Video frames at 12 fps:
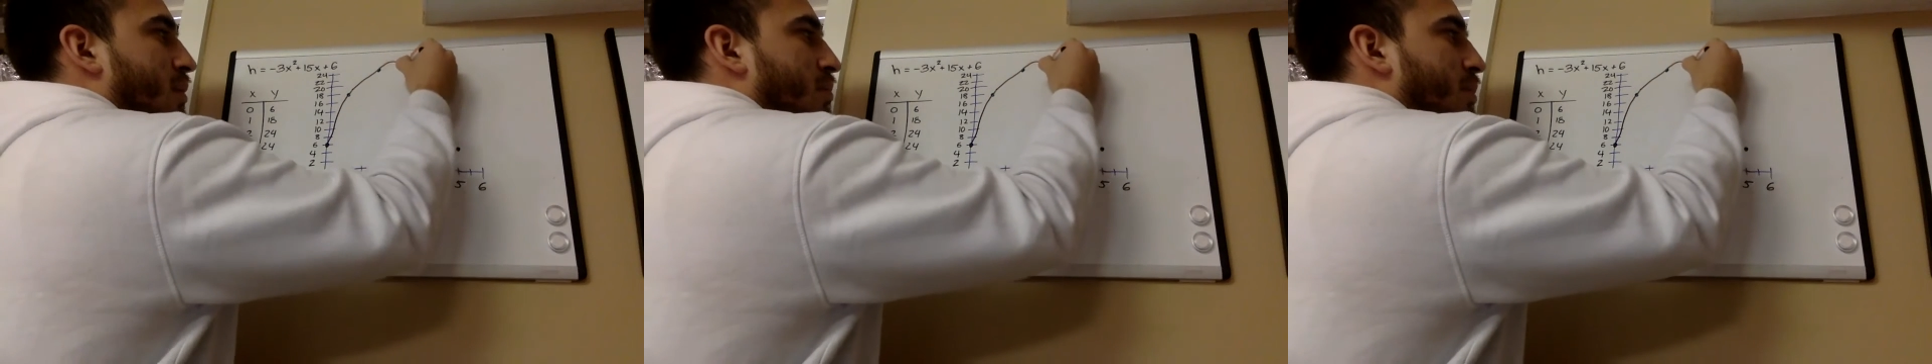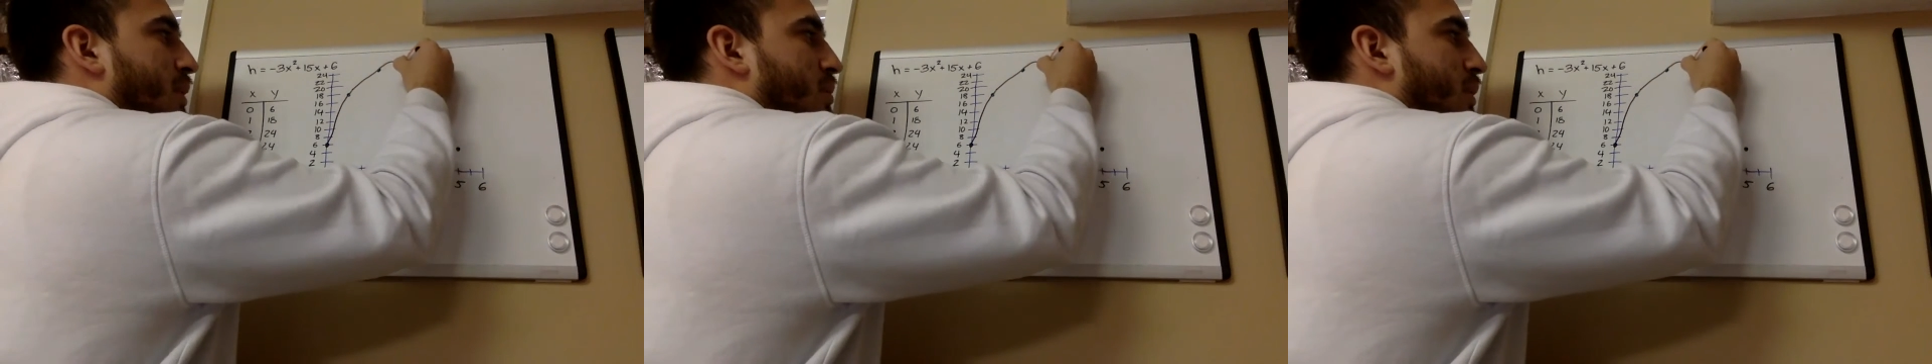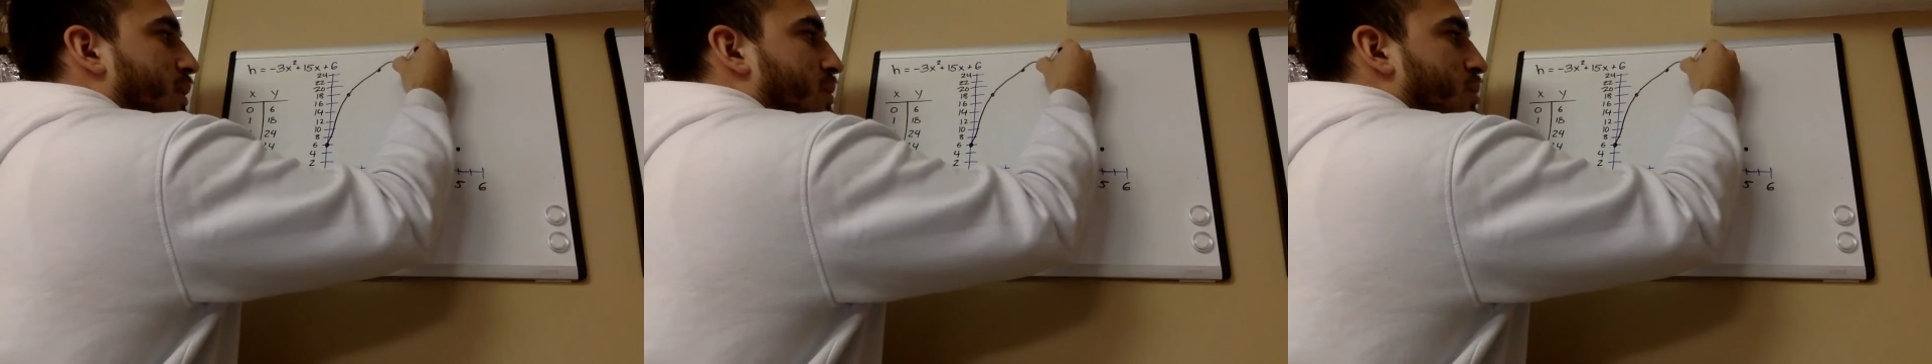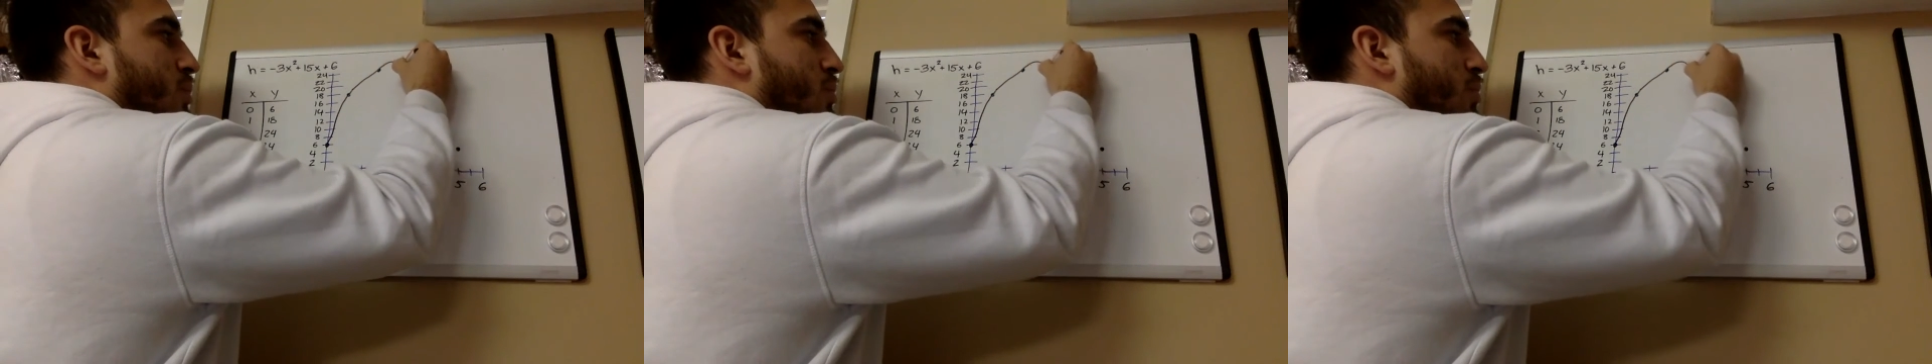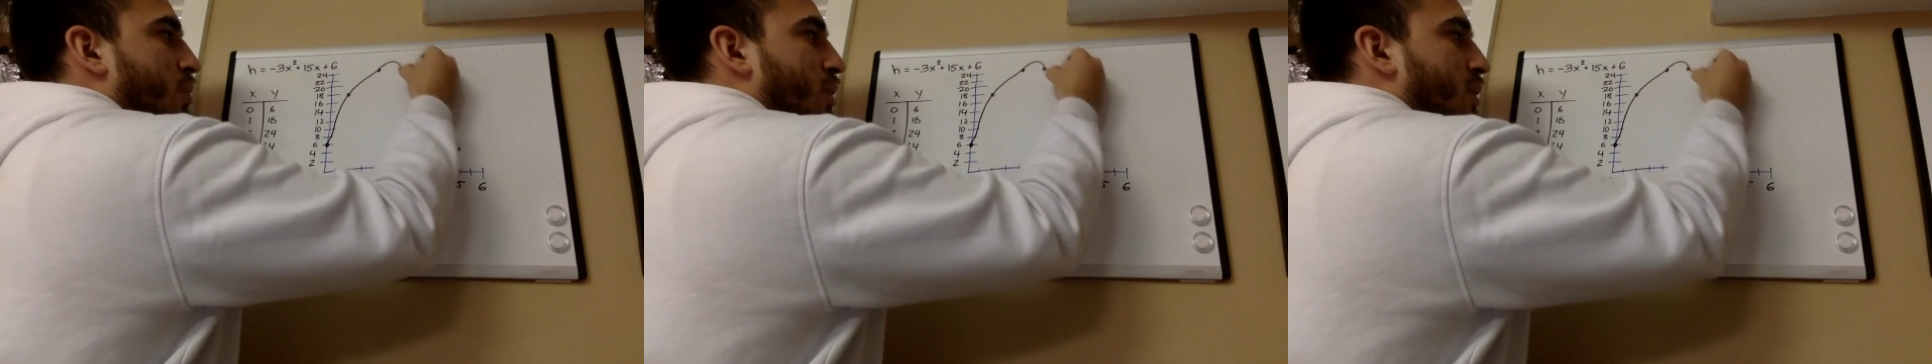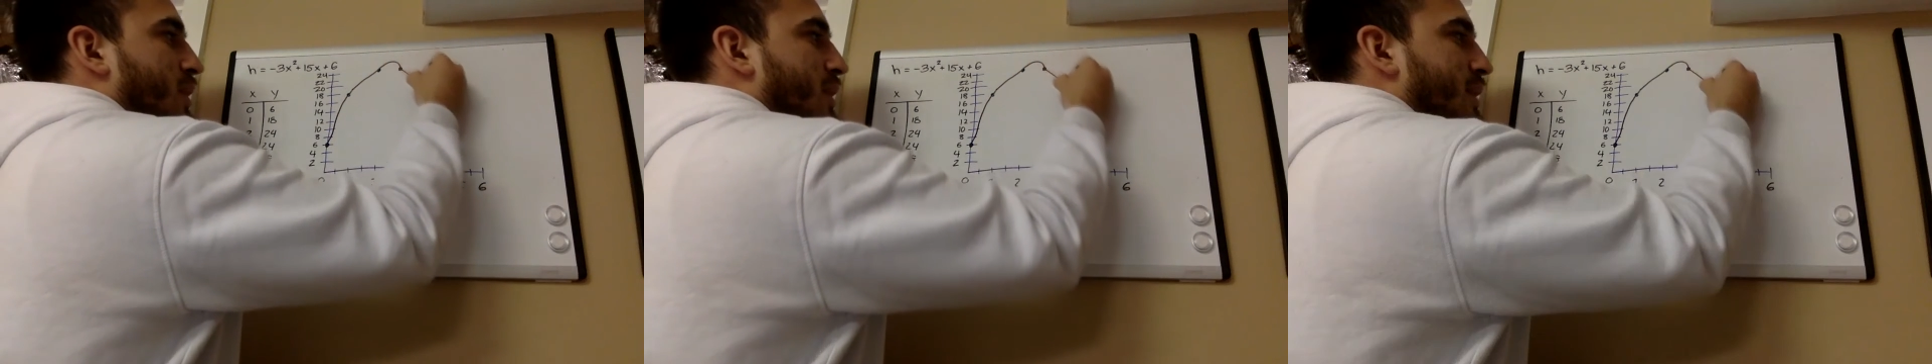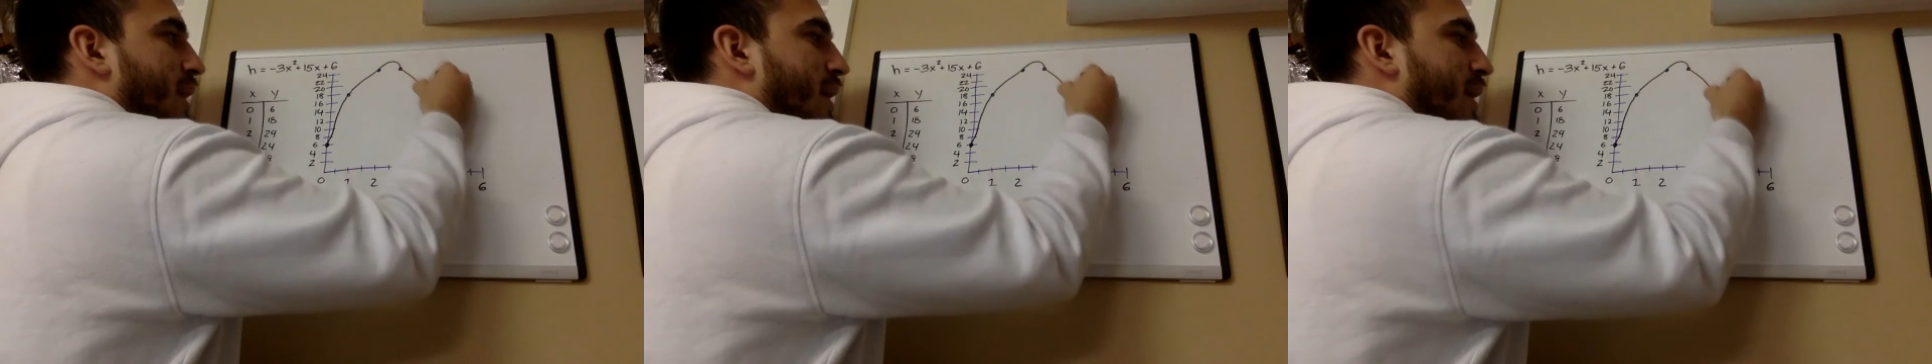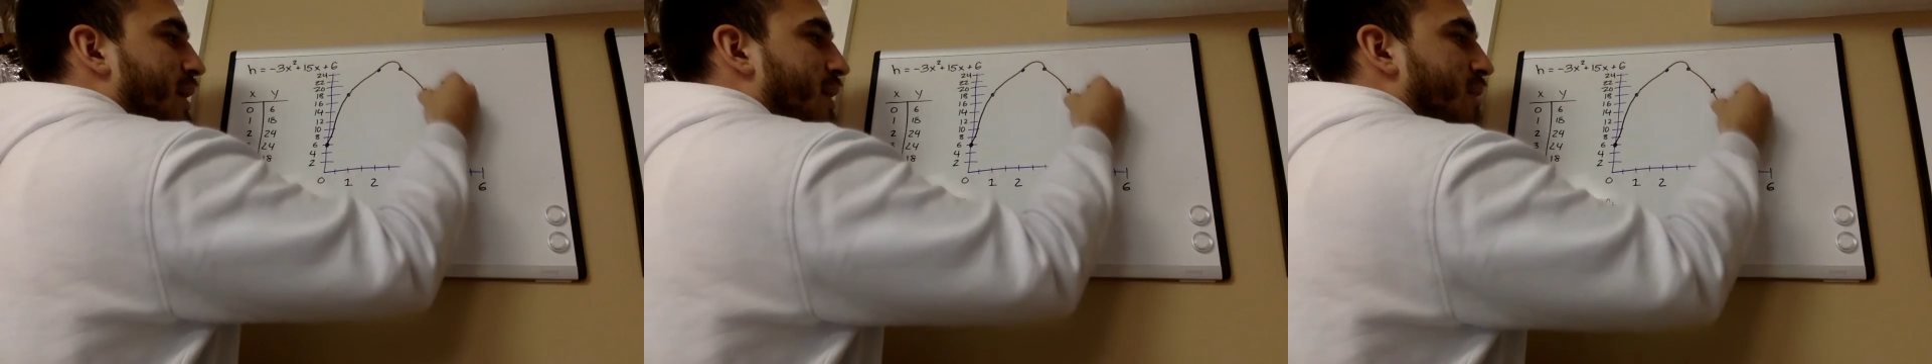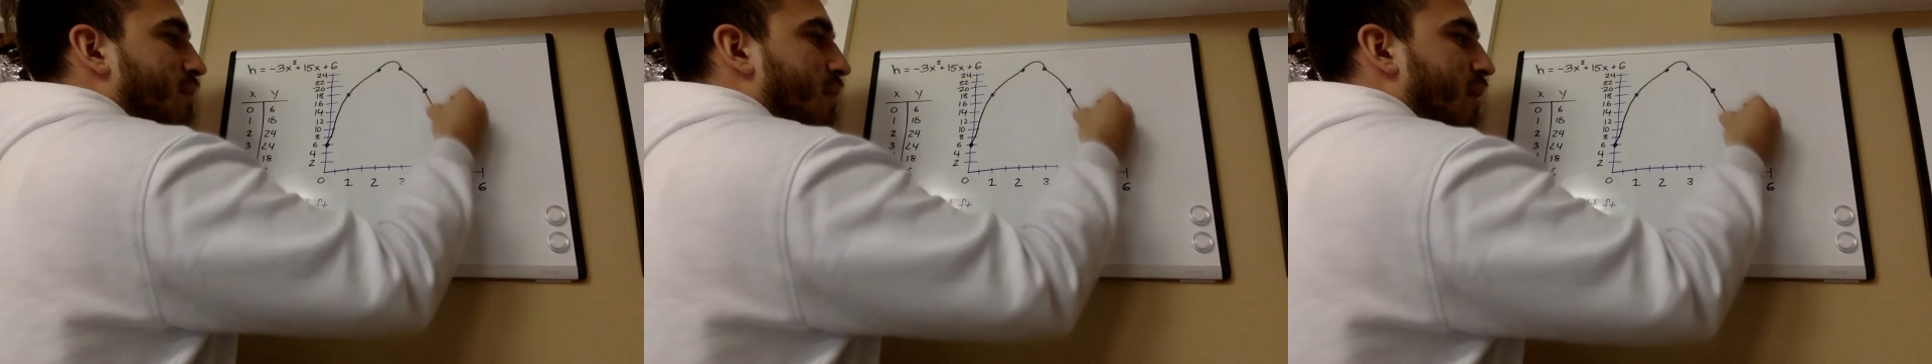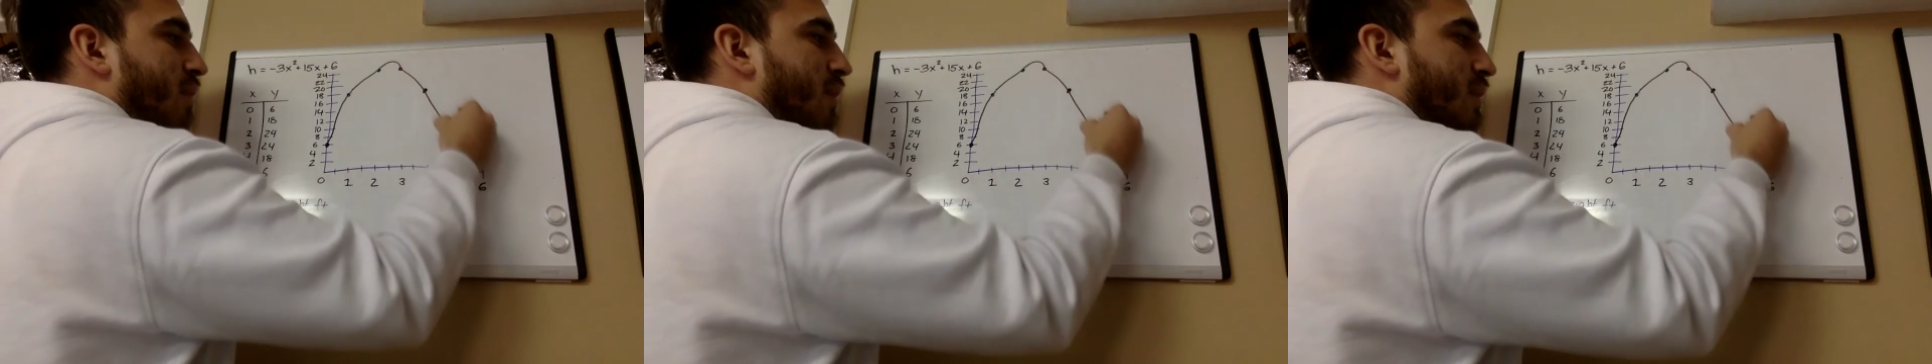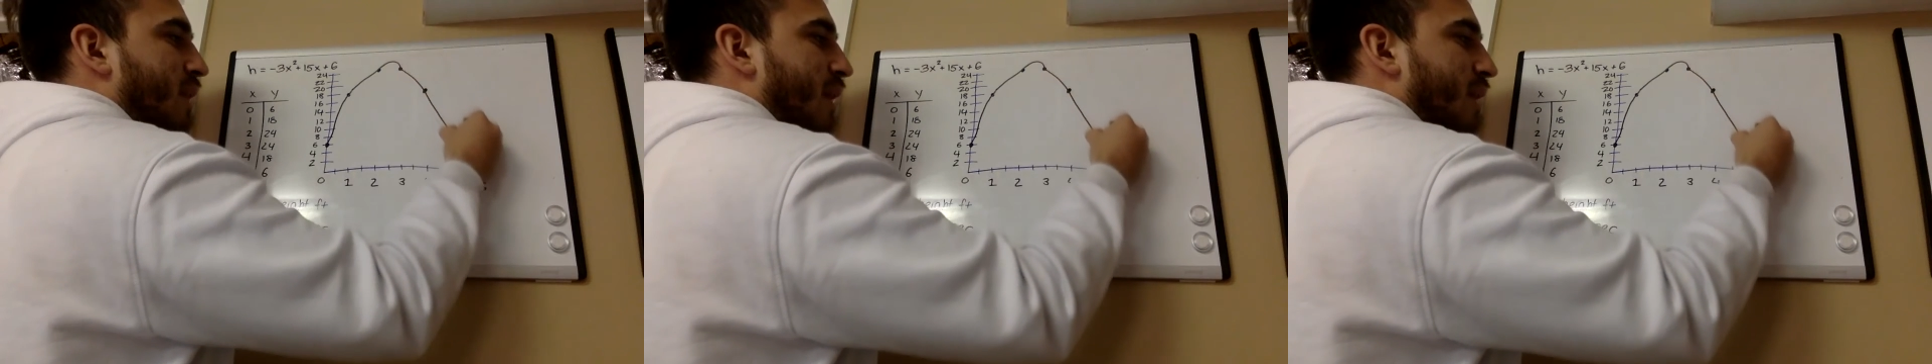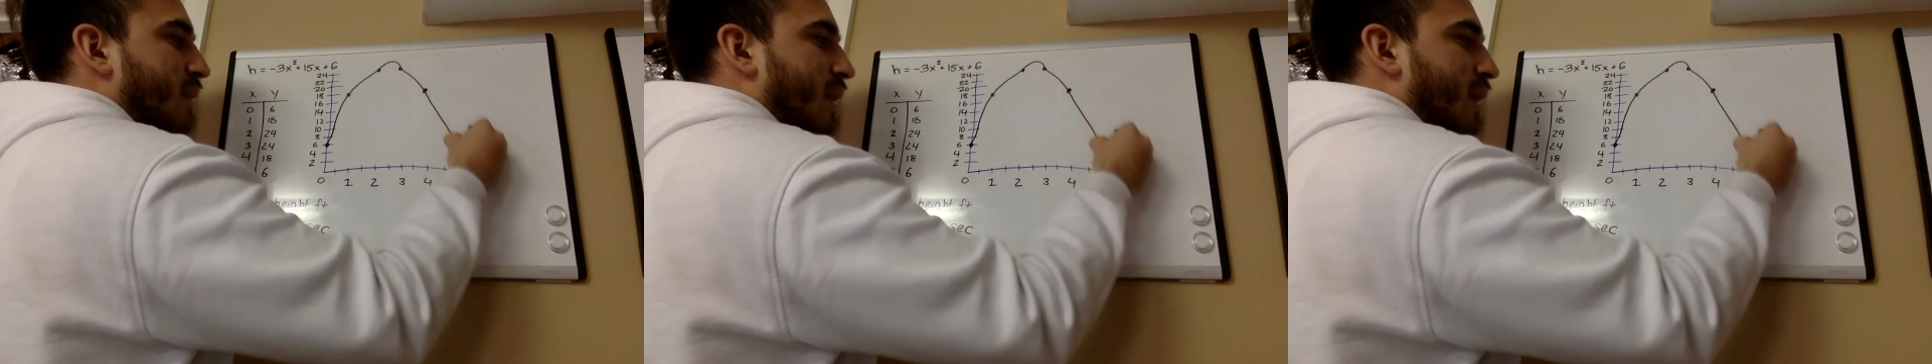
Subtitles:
between those 2 points because that is my vertex,